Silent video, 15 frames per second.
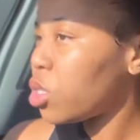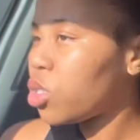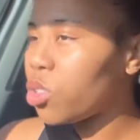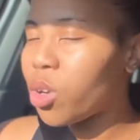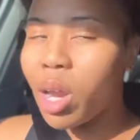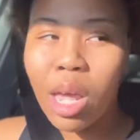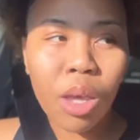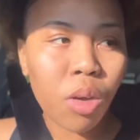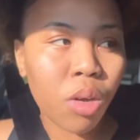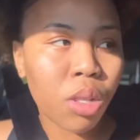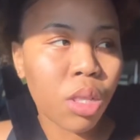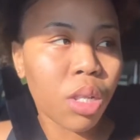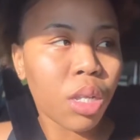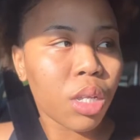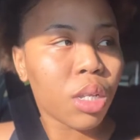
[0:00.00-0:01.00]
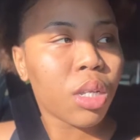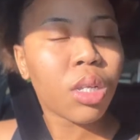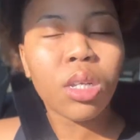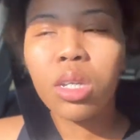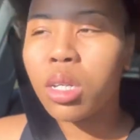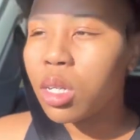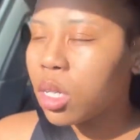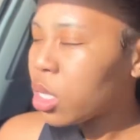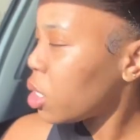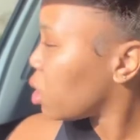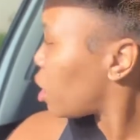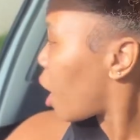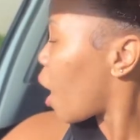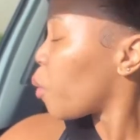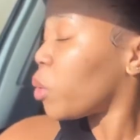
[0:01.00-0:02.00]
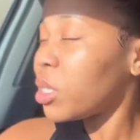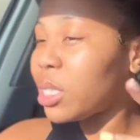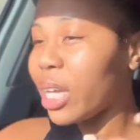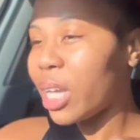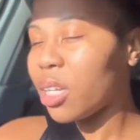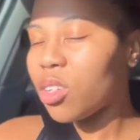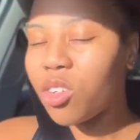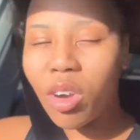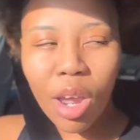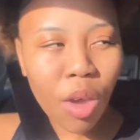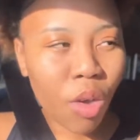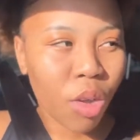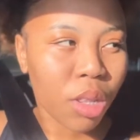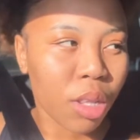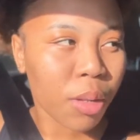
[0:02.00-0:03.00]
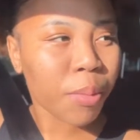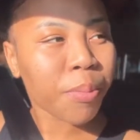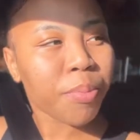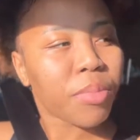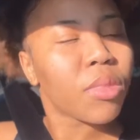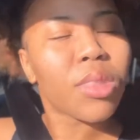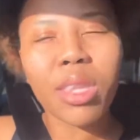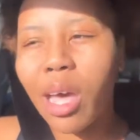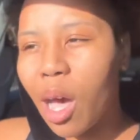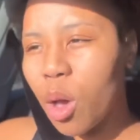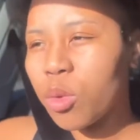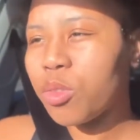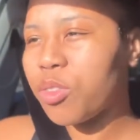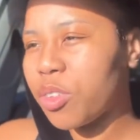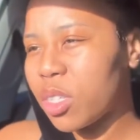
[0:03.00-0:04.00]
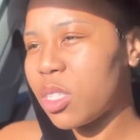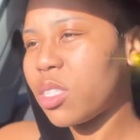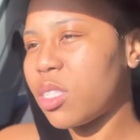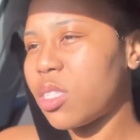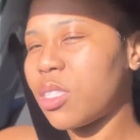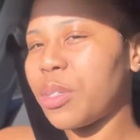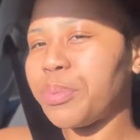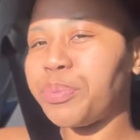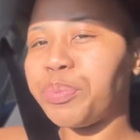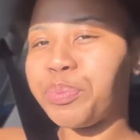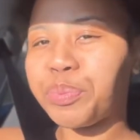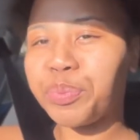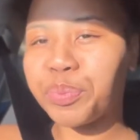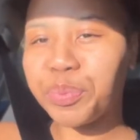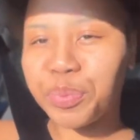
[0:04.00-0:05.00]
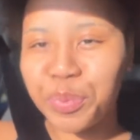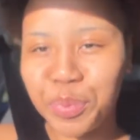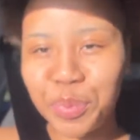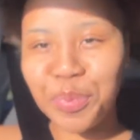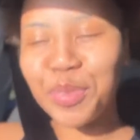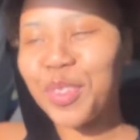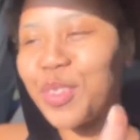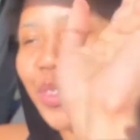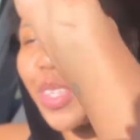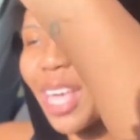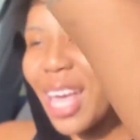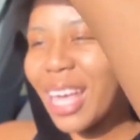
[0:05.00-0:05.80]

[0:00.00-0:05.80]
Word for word: try on I will then try on the outfits so yeah